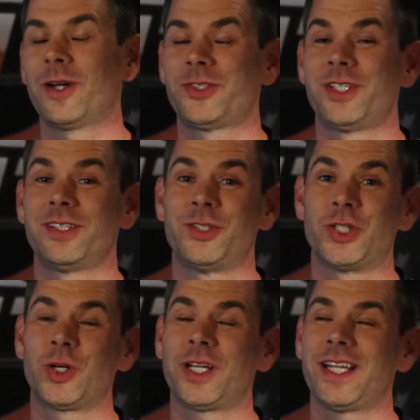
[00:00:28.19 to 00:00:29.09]
his
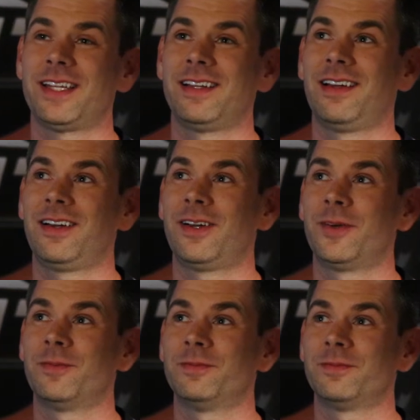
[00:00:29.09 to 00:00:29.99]
journey
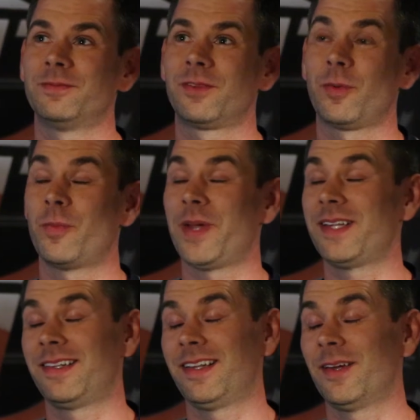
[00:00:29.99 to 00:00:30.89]
from
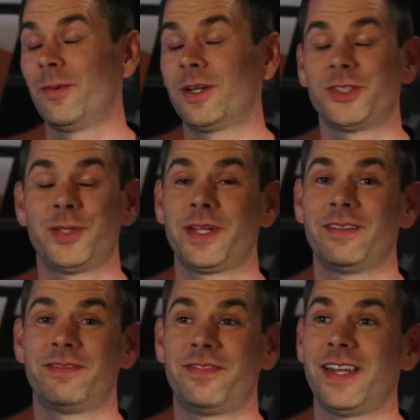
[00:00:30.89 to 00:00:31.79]
obesity and watched him
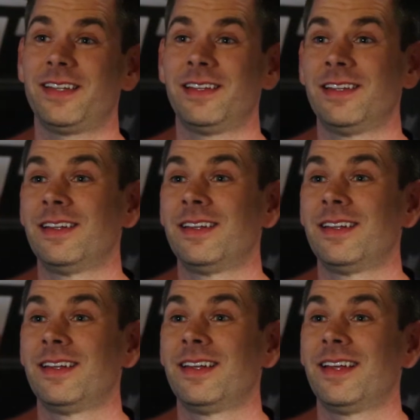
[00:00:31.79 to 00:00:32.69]
get fit.
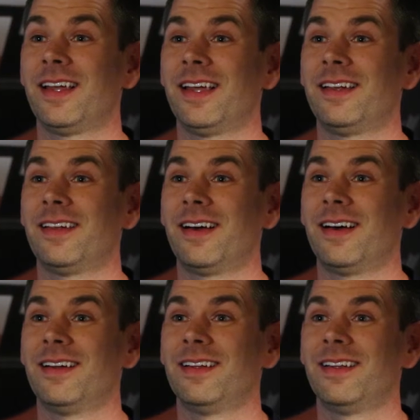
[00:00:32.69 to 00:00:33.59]
And
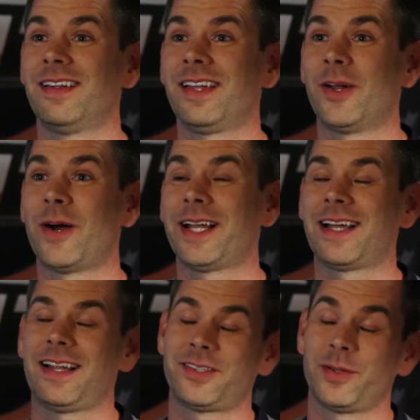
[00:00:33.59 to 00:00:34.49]
I'd
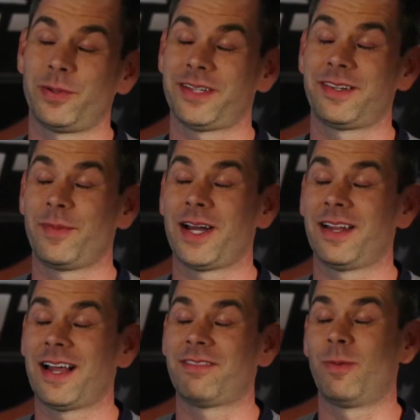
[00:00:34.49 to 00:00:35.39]
gotten to a place in my
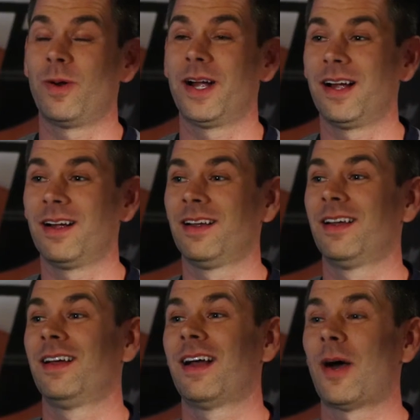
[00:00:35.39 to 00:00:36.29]
life where
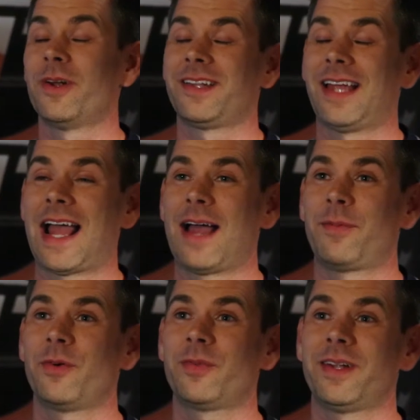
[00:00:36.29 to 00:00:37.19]
I wasn't happy
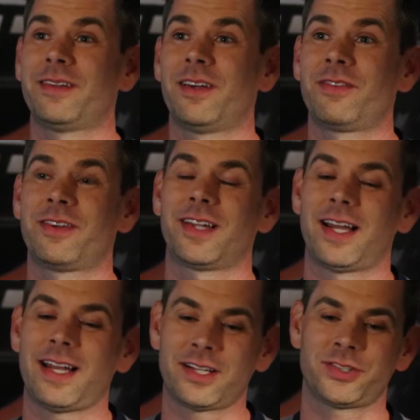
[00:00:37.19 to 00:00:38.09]
with myself because I had
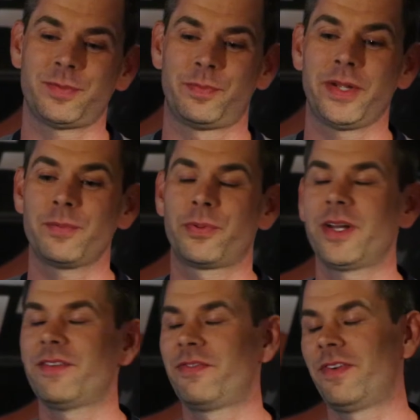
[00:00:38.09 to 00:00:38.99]
actually been
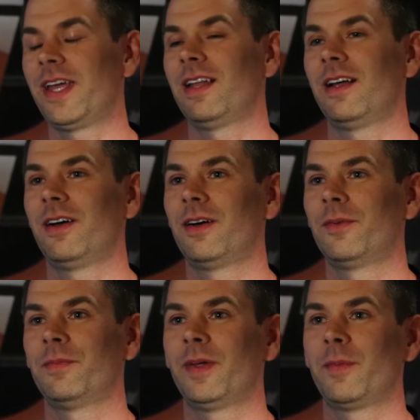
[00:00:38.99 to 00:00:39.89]
pretty fit
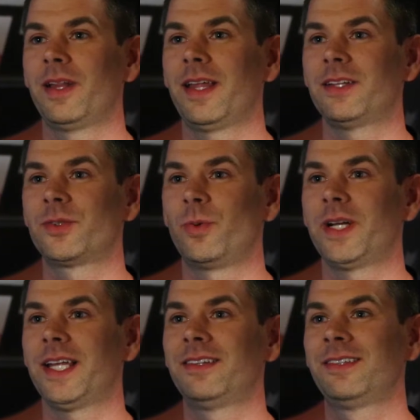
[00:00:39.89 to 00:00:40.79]
in my late
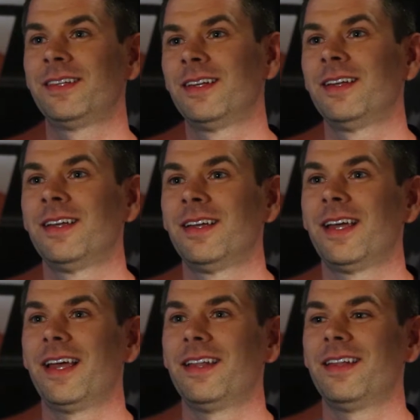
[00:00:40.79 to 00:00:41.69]
20s,
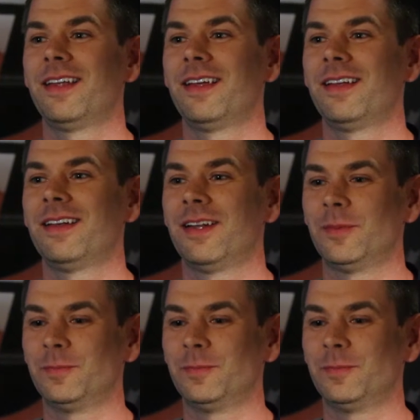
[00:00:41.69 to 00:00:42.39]
and then